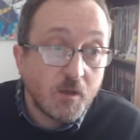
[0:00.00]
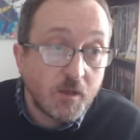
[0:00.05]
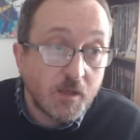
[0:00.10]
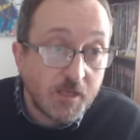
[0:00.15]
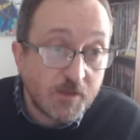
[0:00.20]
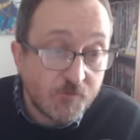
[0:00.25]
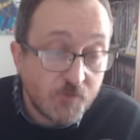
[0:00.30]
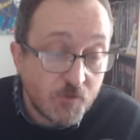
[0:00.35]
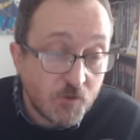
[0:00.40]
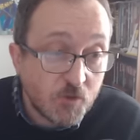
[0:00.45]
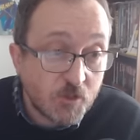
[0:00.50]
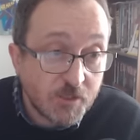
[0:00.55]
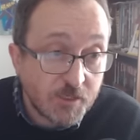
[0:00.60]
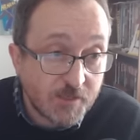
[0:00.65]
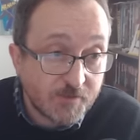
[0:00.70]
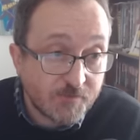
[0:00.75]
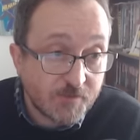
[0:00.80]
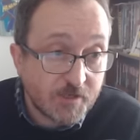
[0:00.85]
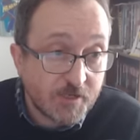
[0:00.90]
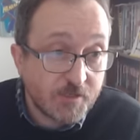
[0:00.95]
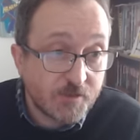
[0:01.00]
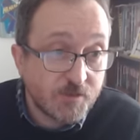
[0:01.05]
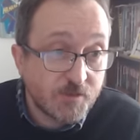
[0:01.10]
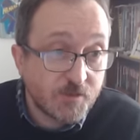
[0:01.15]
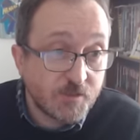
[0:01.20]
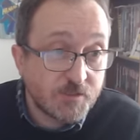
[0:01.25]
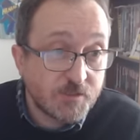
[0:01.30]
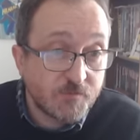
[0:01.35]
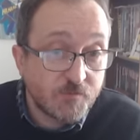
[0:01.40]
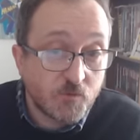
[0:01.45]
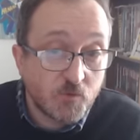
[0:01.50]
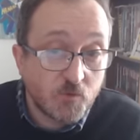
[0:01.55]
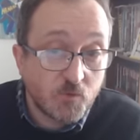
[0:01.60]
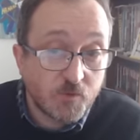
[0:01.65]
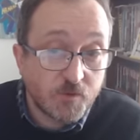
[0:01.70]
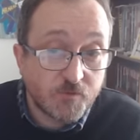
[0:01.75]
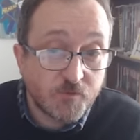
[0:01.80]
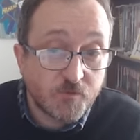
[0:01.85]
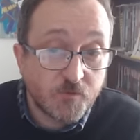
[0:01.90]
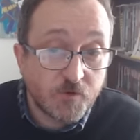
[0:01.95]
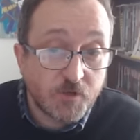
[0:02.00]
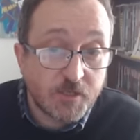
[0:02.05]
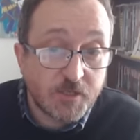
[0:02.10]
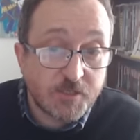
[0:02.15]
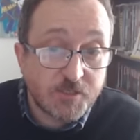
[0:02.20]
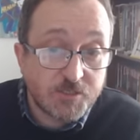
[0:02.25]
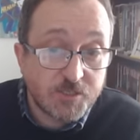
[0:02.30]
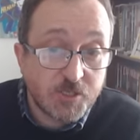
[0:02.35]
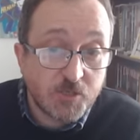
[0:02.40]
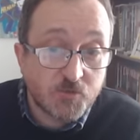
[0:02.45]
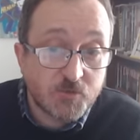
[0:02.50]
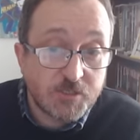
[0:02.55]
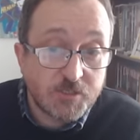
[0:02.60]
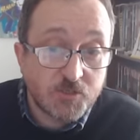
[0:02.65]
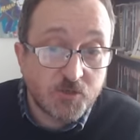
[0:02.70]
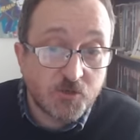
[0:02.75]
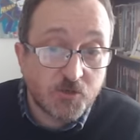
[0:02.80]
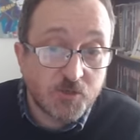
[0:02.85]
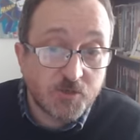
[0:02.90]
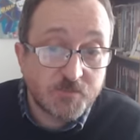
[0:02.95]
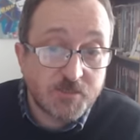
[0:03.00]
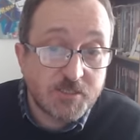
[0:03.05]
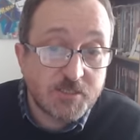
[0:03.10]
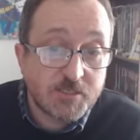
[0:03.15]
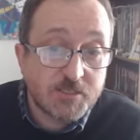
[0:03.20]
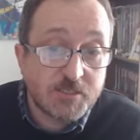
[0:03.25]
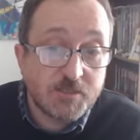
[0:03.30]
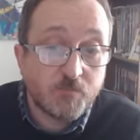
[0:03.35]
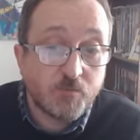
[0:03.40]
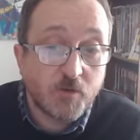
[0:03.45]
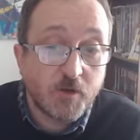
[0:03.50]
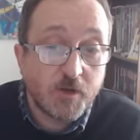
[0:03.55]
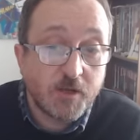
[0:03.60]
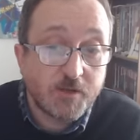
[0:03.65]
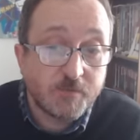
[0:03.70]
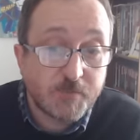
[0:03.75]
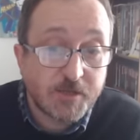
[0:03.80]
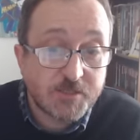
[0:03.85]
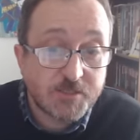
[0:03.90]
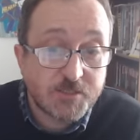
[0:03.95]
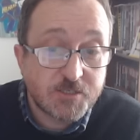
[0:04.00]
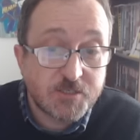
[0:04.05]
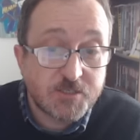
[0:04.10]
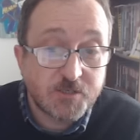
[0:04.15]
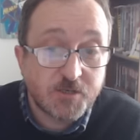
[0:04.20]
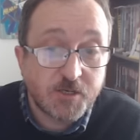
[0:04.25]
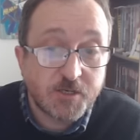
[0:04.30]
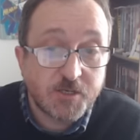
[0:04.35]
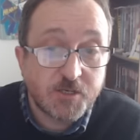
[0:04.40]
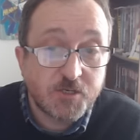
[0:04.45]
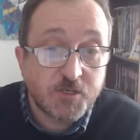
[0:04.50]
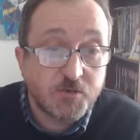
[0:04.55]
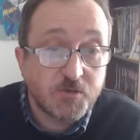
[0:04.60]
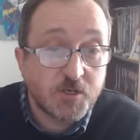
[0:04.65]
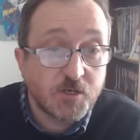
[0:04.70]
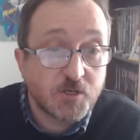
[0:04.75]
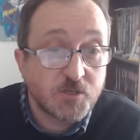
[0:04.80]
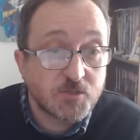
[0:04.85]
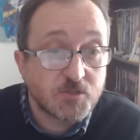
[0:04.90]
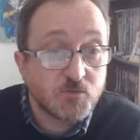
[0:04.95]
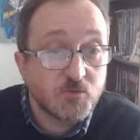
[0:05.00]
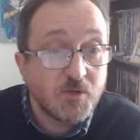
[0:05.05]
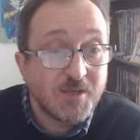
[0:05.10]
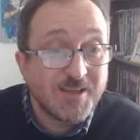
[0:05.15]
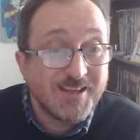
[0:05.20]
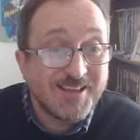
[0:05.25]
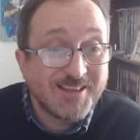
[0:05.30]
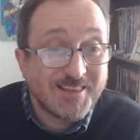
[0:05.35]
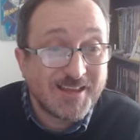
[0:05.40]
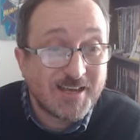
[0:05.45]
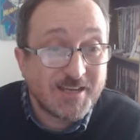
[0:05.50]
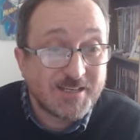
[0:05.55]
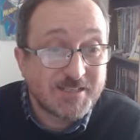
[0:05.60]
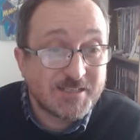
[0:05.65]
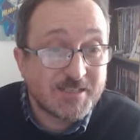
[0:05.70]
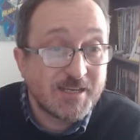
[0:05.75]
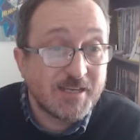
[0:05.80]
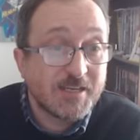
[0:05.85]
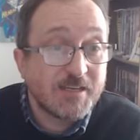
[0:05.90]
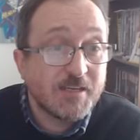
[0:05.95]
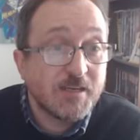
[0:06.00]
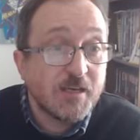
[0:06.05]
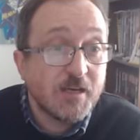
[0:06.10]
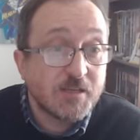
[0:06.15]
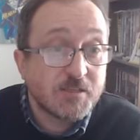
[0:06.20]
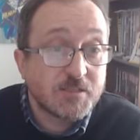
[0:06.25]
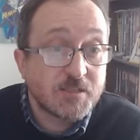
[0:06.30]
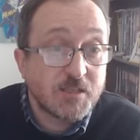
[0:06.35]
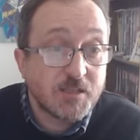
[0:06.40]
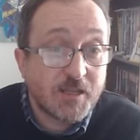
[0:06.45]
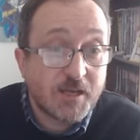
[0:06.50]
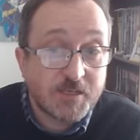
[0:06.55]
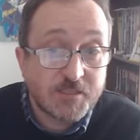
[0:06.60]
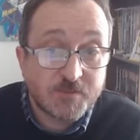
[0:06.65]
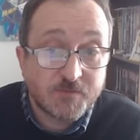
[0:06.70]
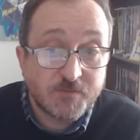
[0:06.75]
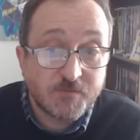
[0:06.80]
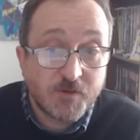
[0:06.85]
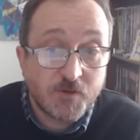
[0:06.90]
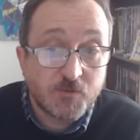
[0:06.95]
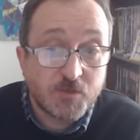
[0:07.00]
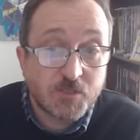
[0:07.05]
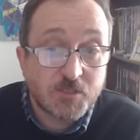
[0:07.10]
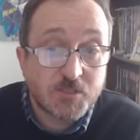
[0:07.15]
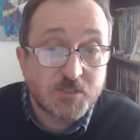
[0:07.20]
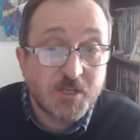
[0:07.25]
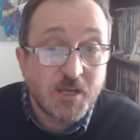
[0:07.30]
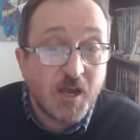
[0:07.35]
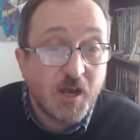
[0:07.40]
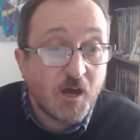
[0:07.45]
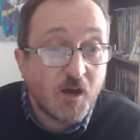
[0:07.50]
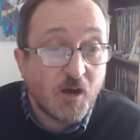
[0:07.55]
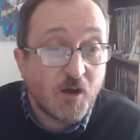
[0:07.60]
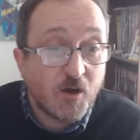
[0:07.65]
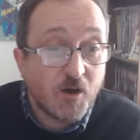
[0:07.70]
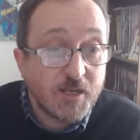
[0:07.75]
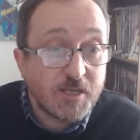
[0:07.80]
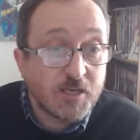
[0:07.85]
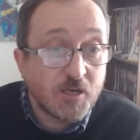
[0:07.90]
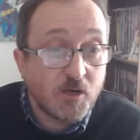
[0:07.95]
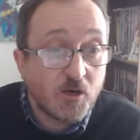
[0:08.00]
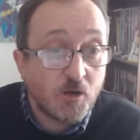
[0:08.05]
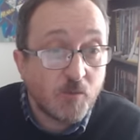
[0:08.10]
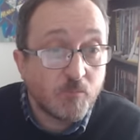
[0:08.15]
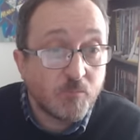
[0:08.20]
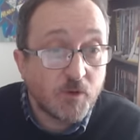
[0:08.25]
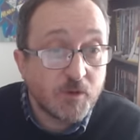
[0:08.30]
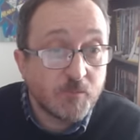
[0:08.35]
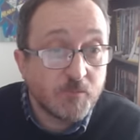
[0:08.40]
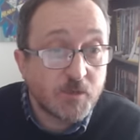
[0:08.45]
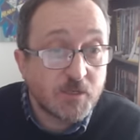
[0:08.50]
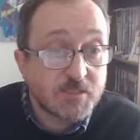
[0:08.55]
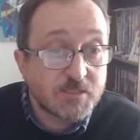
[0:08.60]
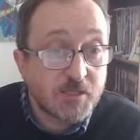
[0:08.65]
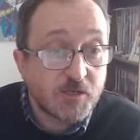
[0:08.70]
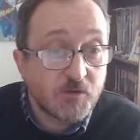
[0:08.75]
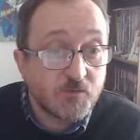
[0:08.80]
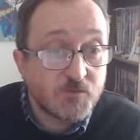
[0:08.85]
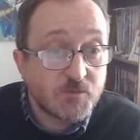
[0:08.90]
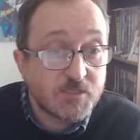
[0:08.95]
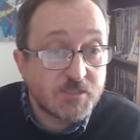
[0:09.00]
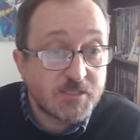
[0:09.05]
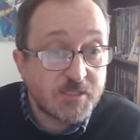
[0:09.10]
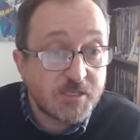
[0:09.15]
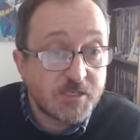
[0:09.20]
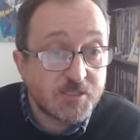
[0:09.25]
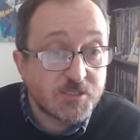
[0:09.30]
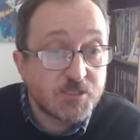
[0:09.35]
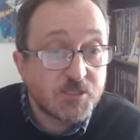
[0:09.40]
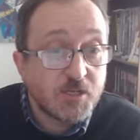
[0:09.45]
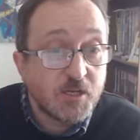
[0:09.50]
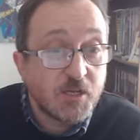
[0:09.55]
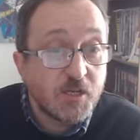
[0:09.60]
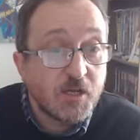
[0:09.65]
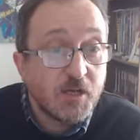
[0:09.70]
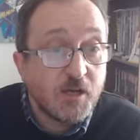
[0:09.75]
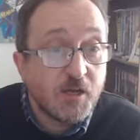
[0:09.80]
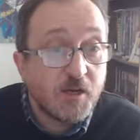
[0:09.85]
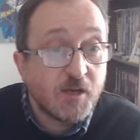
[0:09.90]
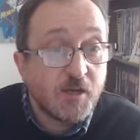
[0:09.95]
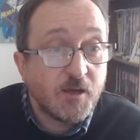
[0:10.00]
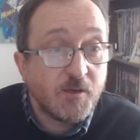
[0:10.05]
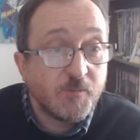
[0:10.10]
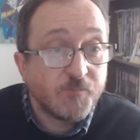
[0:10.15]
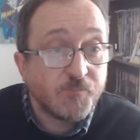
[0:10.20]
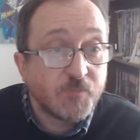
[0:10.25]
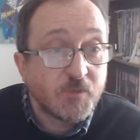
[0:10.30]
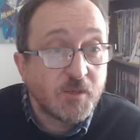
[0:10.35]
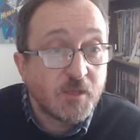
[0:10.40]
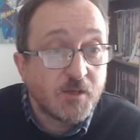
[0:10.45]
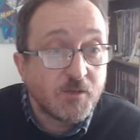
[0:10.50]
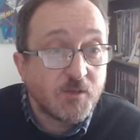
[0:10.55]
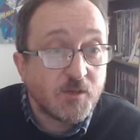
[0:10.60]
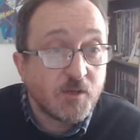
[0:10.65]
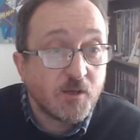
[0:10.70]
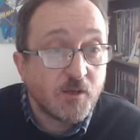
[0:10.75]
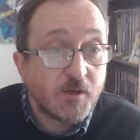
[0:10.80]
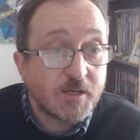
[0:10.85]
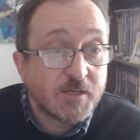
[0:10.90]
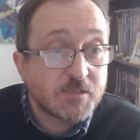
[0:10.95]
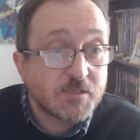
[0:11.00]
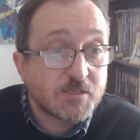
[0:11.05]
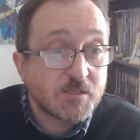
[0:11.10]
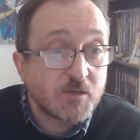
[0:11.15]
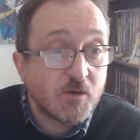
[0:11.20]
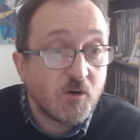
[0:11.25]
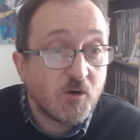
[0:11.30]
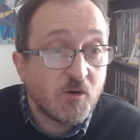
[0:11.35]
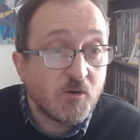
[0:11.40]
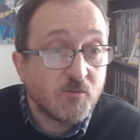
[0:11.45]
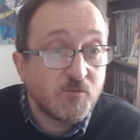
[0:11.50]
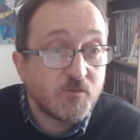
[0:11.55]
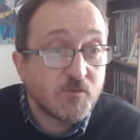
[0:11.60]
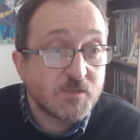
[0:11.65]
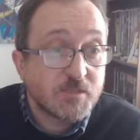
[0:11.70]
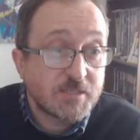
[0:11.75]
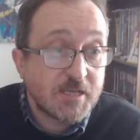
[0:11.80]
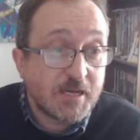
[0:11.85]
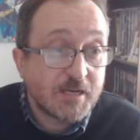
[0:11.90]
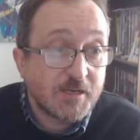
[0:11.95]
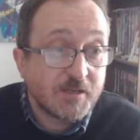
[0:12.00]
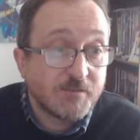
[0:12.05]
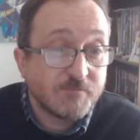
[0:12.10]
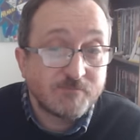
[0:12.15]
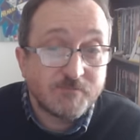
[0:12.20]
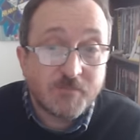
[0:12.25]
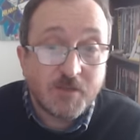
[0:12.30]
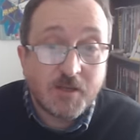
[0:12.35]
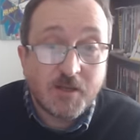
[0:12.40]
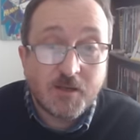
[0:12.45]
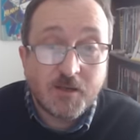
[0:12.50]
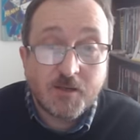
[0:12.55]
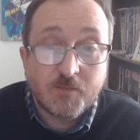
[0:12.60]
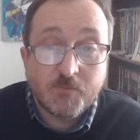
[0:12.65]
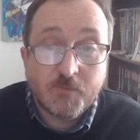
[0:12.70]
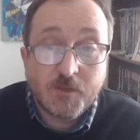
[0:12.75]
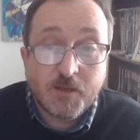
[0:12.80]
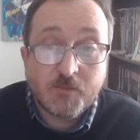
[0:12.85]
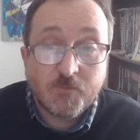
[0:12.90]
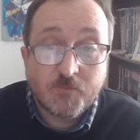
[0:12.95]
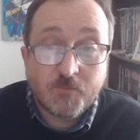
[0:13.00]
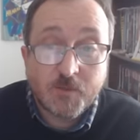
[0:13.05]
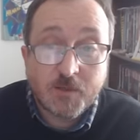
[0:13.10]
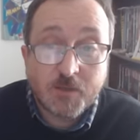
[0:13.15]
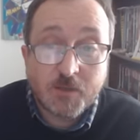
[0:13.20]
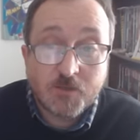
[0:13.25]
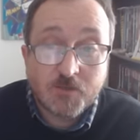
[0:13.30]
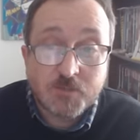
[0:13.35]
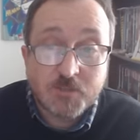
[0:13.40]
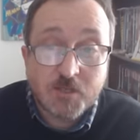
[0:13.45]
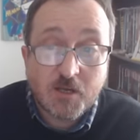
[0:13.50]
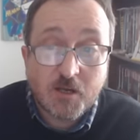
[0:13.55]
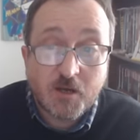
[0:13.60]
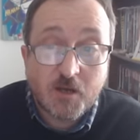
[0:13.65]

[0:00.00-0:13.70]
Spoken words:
if you can navigate 34 with a free hit, Chelsea, Tottenham, City, Brighton, Manchester United and Newcastle, that is key. And so that is a focus. I can't bring myself to ditch the likes of Salah because